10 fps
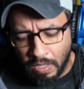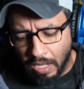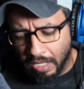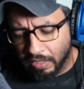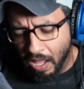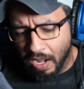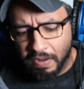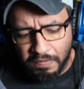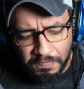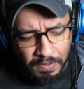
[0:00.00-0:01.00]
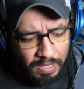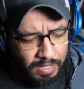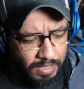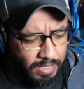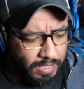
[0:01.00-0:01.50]
A lot of
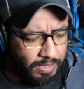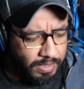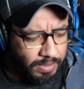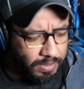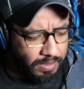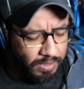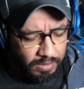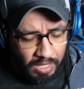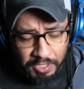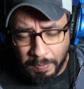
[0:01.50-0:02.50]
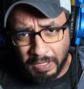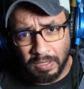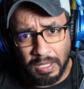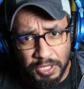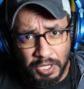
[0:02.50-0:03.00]

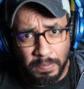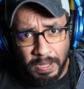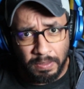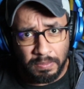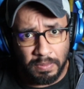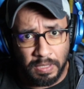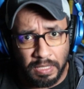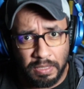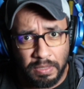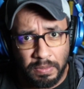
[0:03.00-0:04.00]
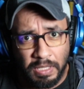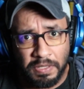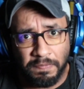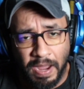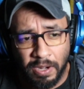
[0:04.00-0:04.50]
speculation about this
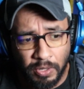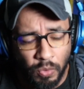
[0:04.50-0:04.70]
firing.